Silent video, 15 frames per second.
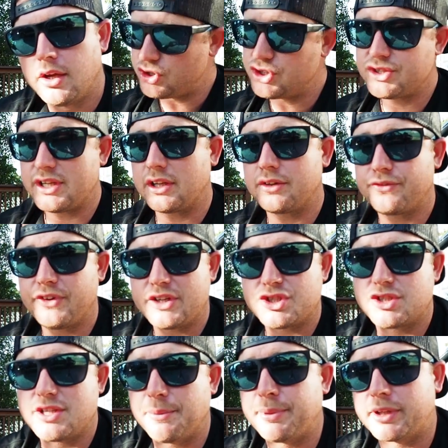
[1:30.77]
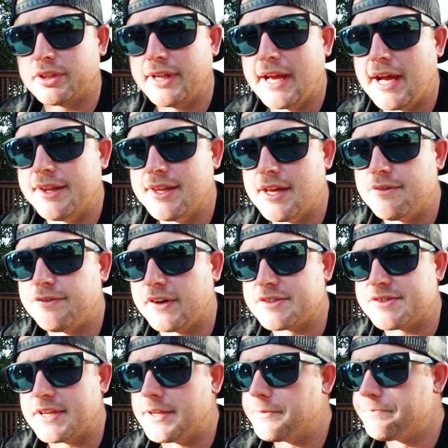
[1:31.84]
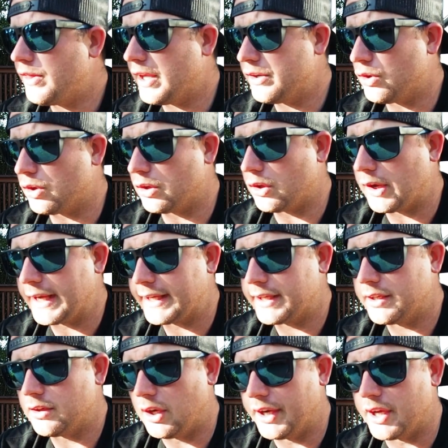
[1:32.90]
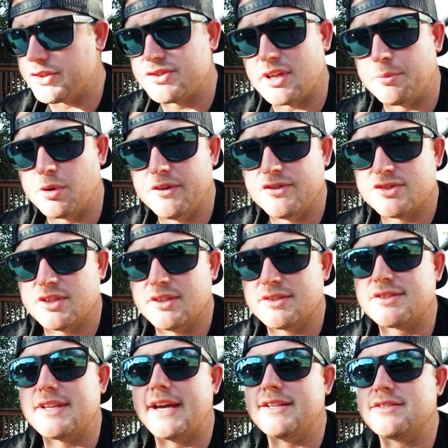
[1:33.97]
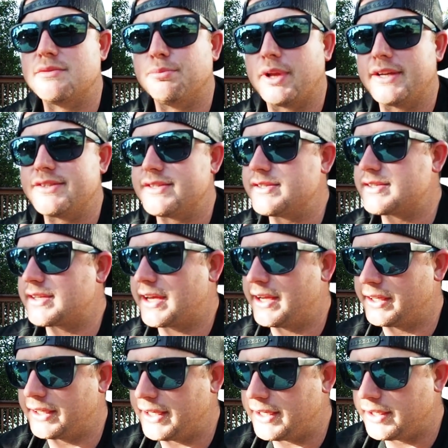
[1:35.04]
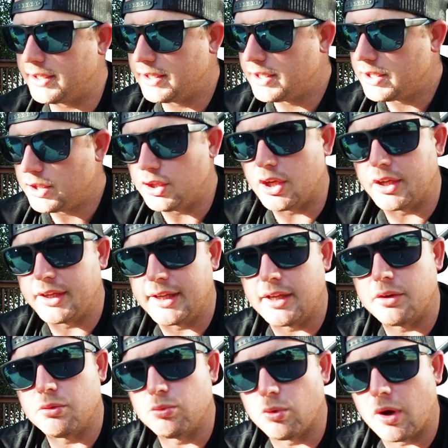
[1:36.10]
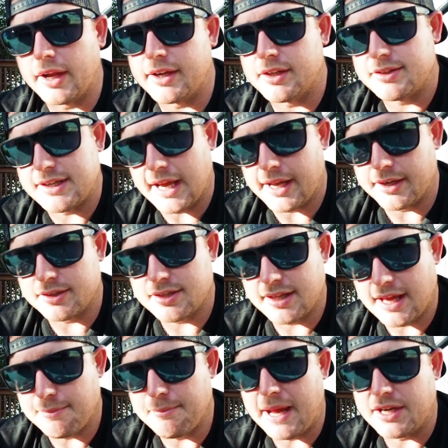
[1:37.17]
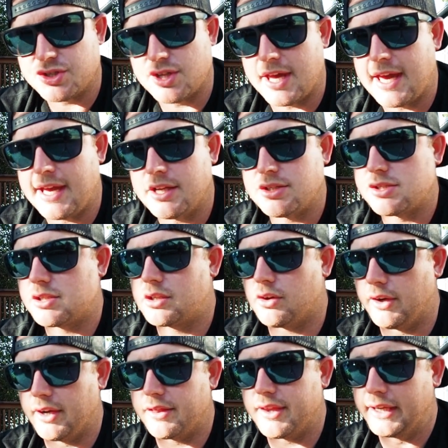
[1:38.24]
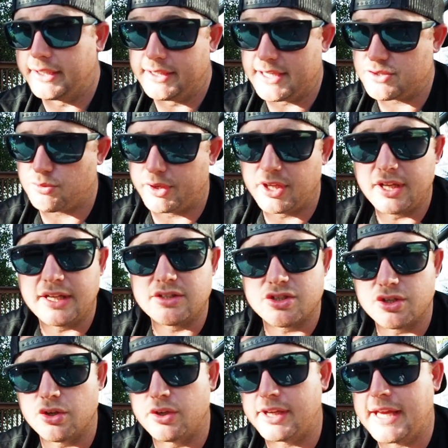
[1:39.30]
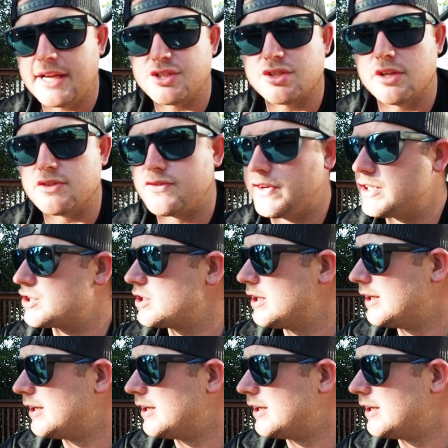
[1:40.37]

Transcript: New Zealand fish typically aren't that fussy. They're not like, I know some rivers in the States and places can get, you get right down into that match the hatch kind of thing, and that's what you need to do to catch those fish.